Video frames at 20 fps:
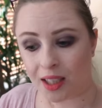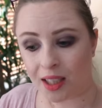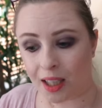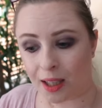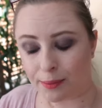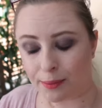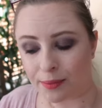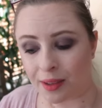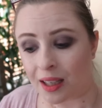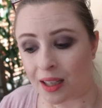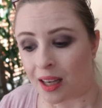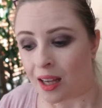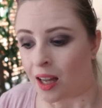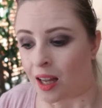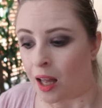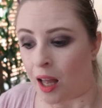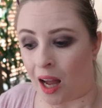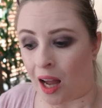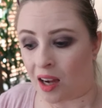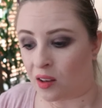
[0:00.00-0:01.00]
them,
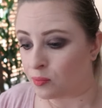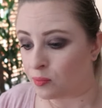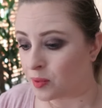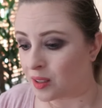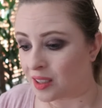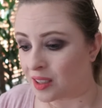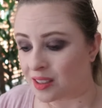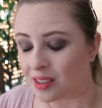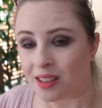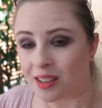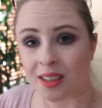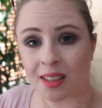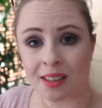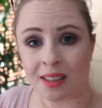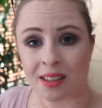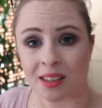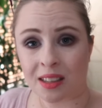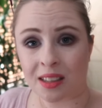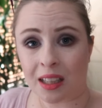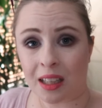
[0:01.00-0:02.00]
have been
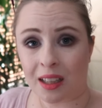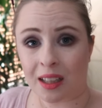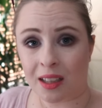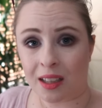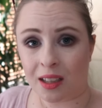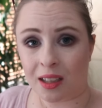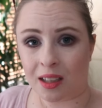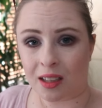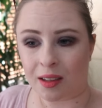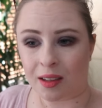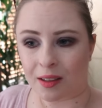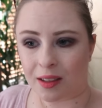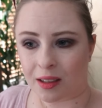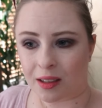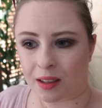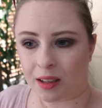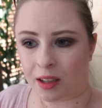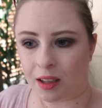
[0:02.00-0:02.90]
since their